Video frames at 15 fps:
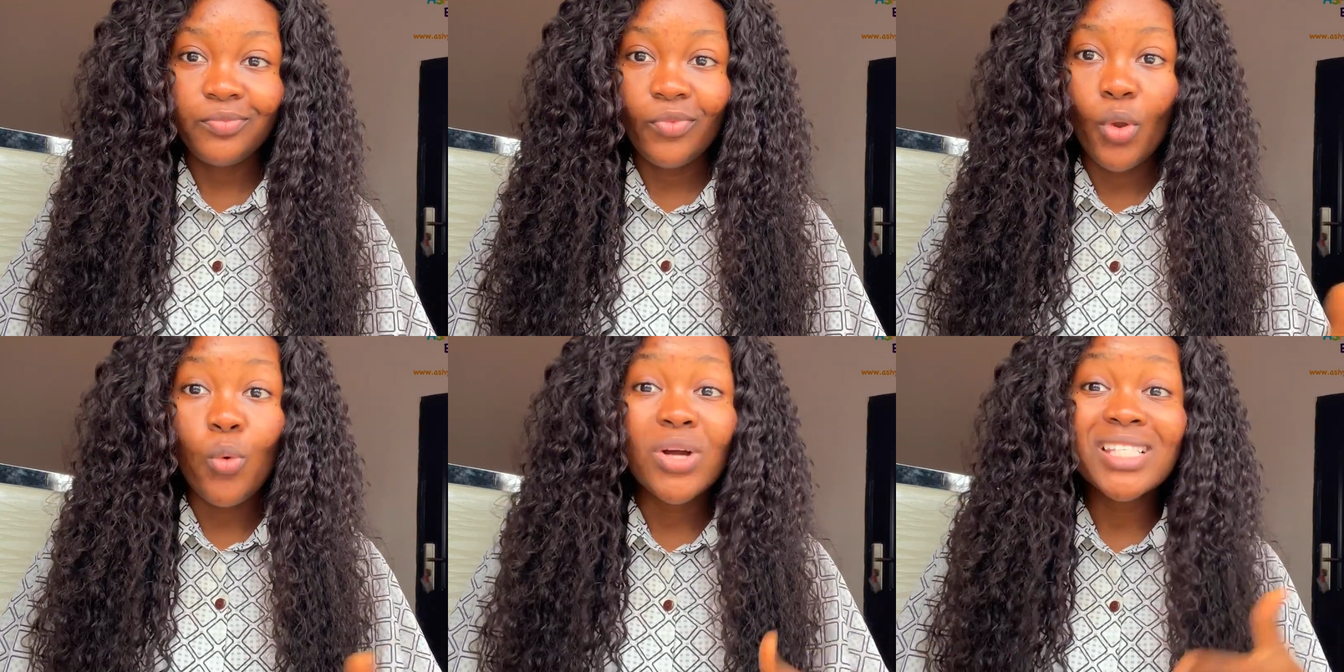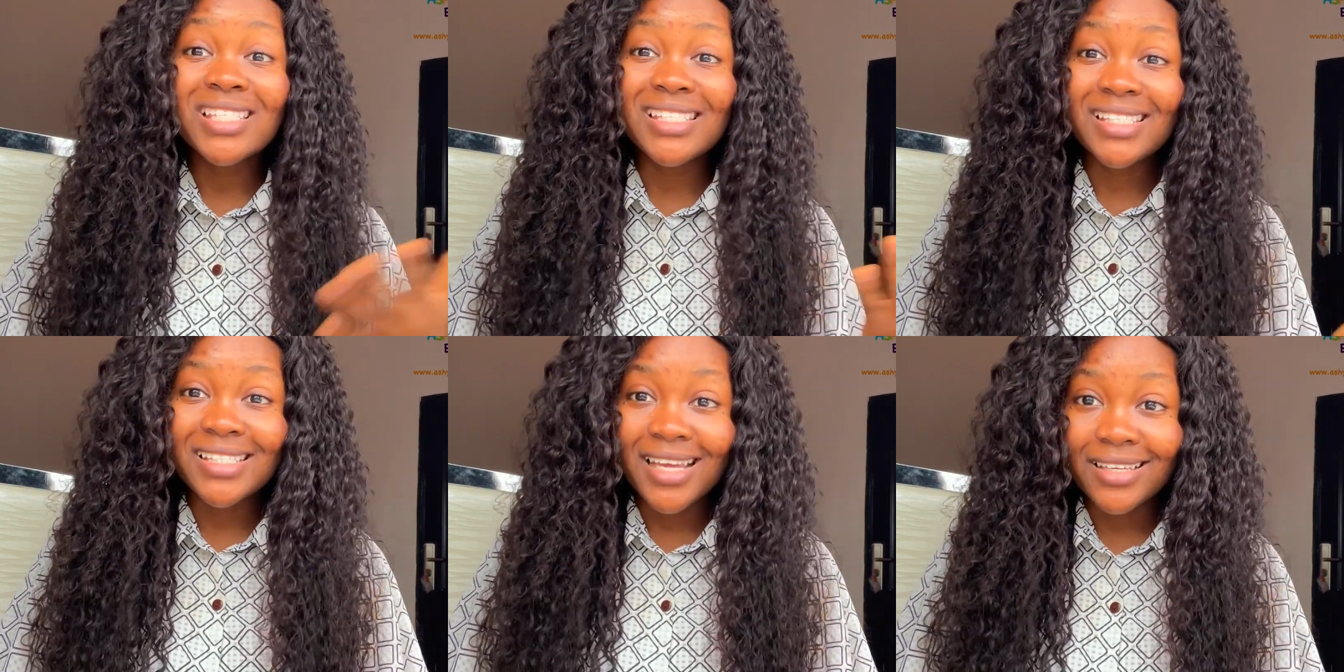what
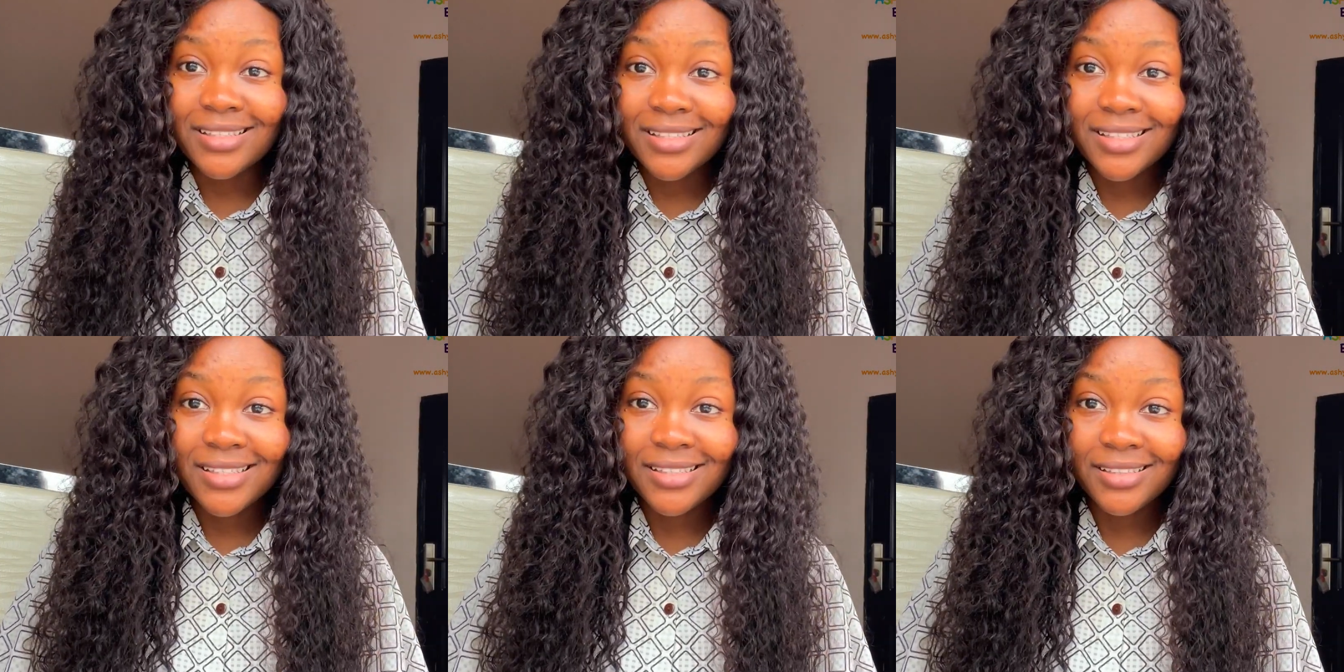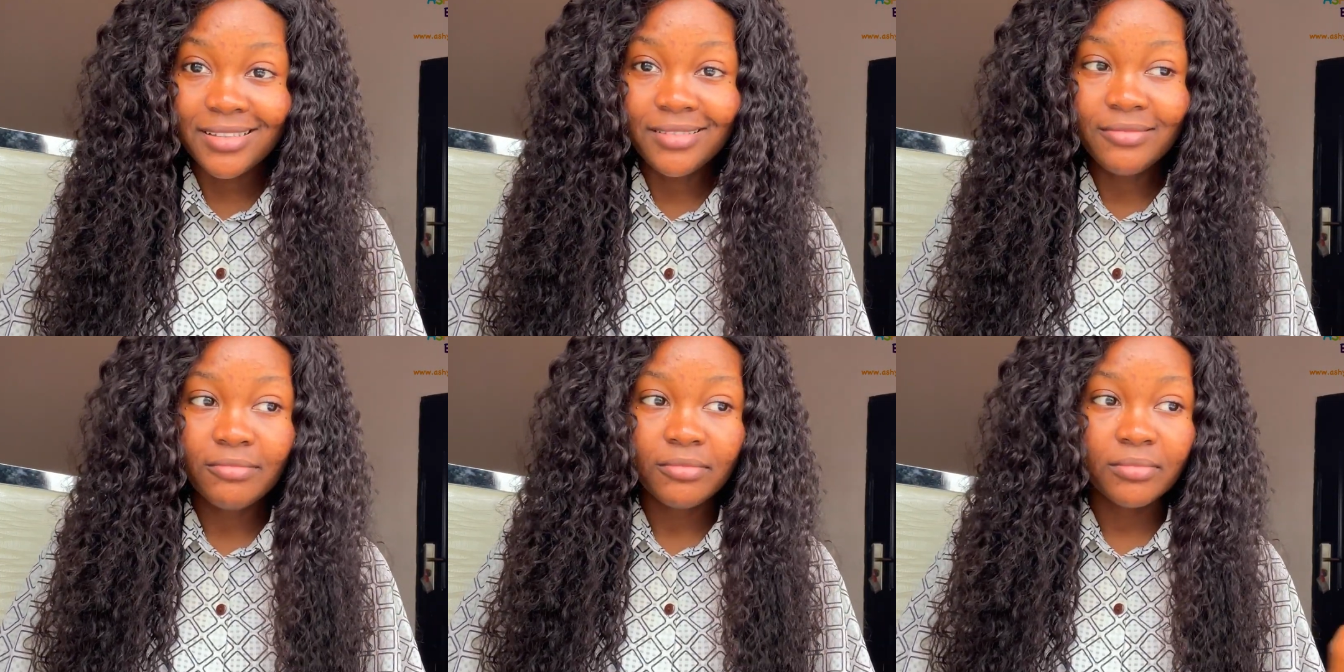is next.
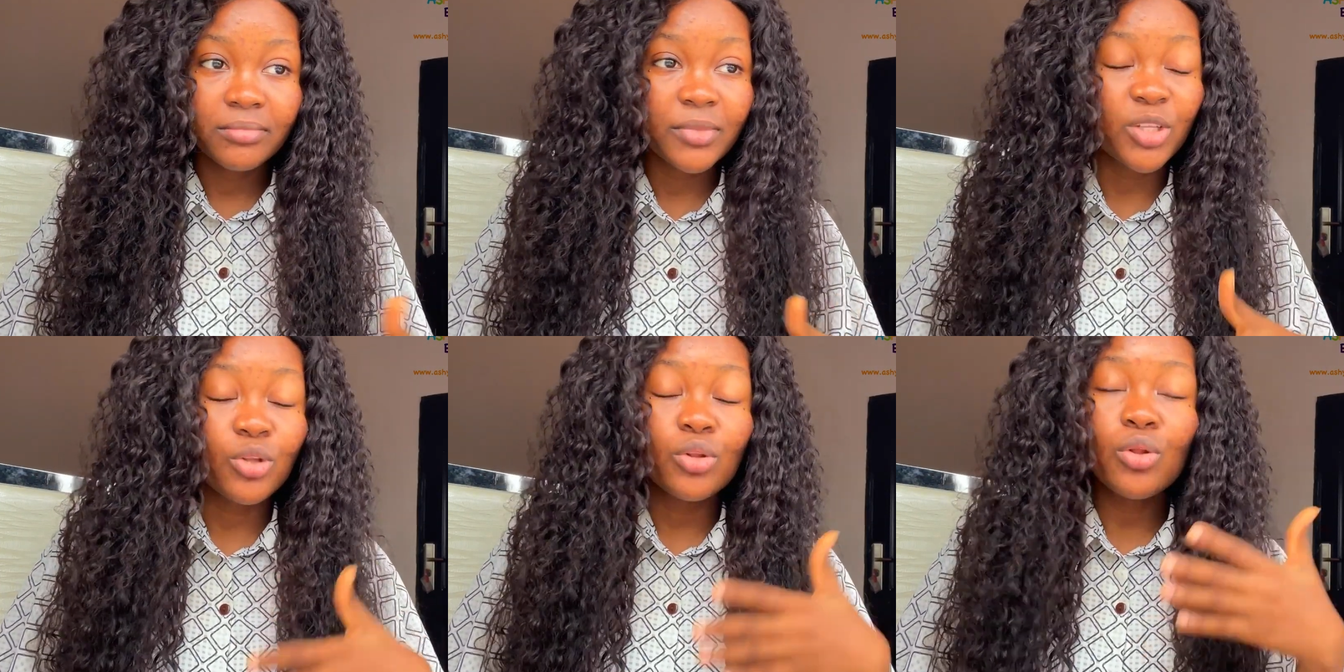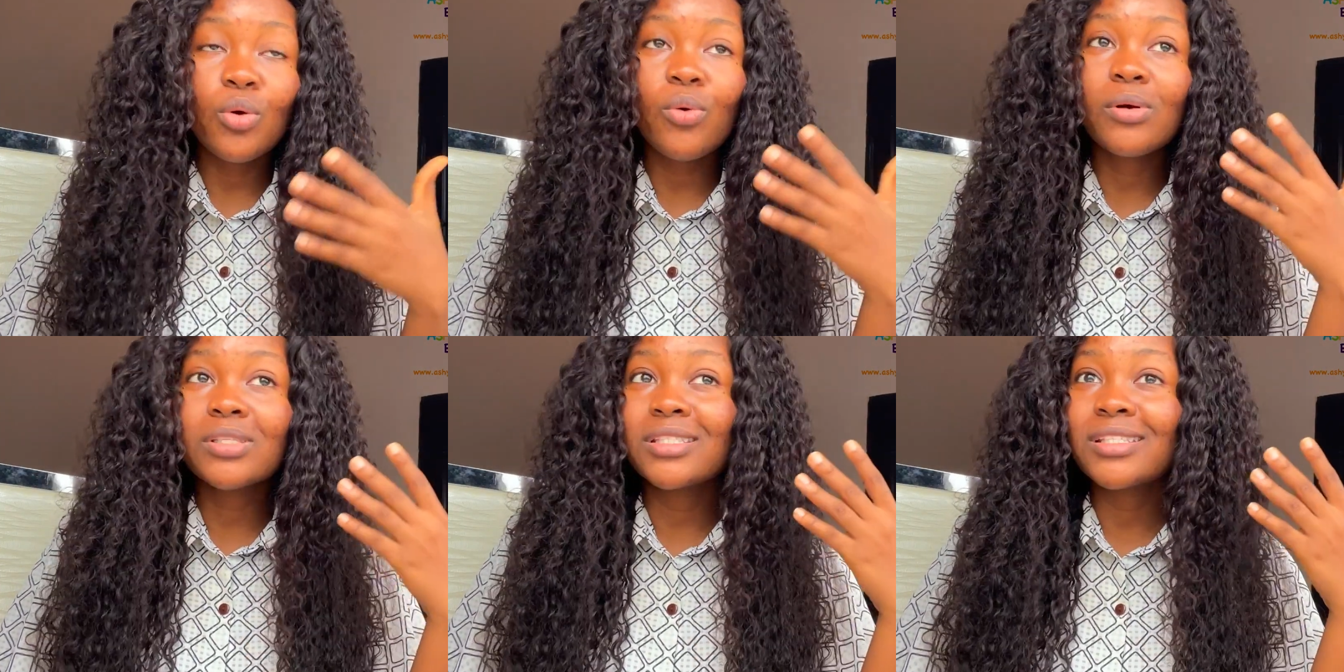They don't know
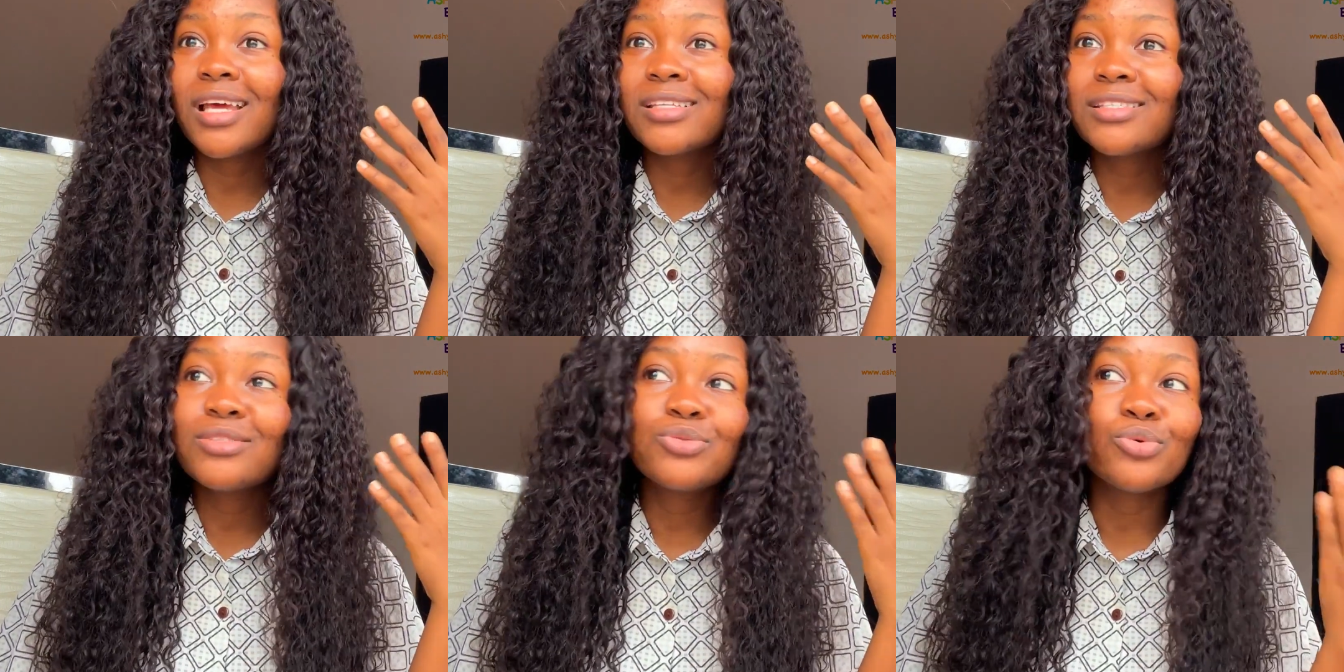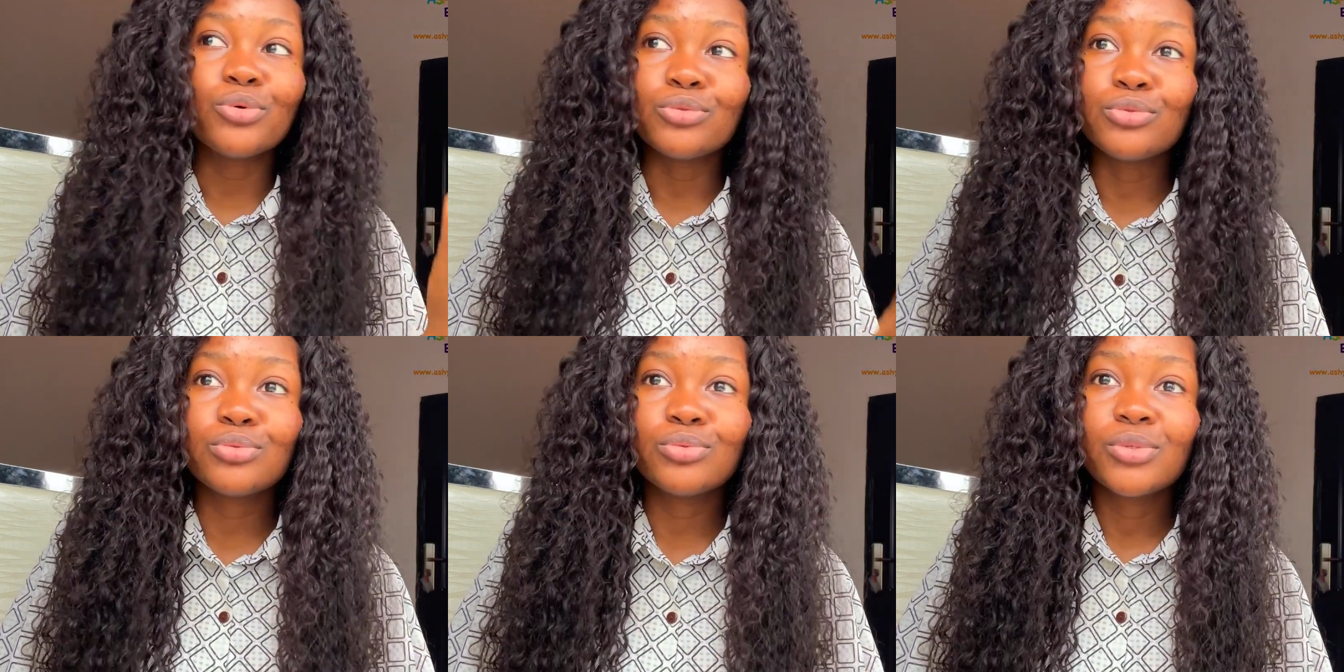what the next thing
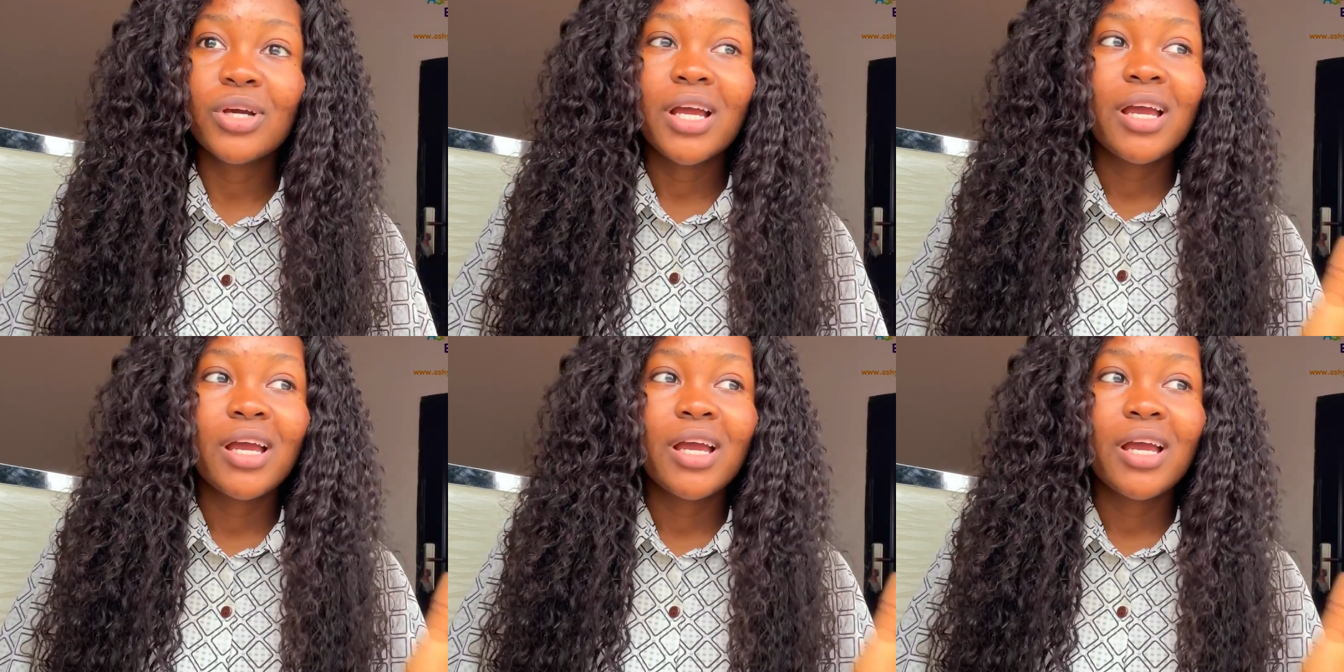to do.